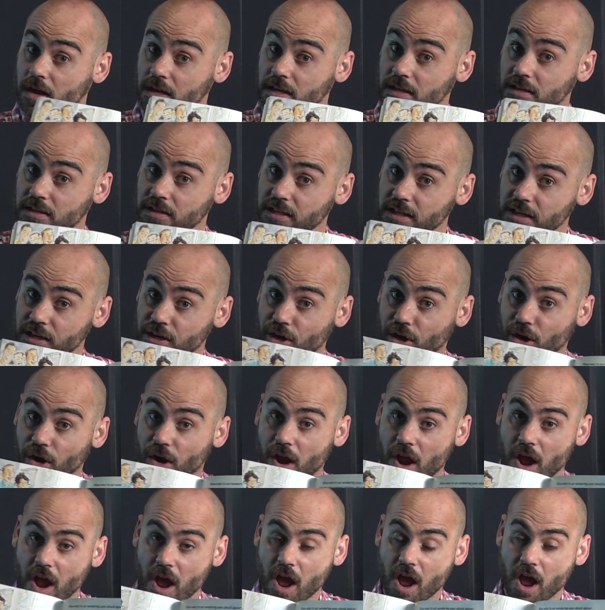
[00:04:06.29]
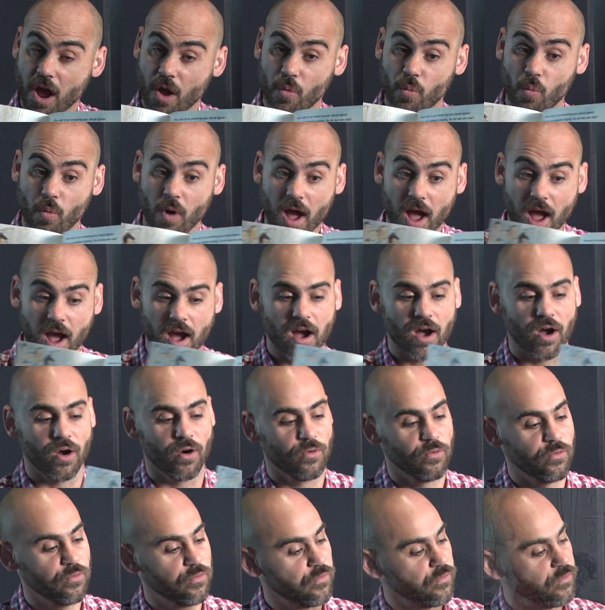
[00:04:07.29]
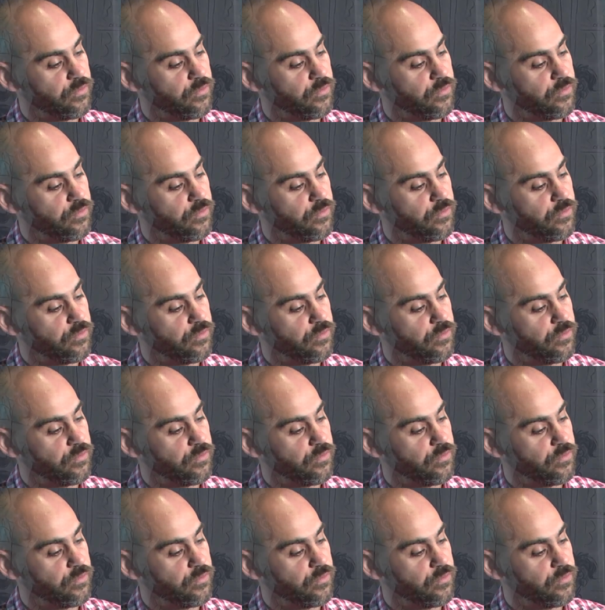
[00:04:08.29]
clear. Wow.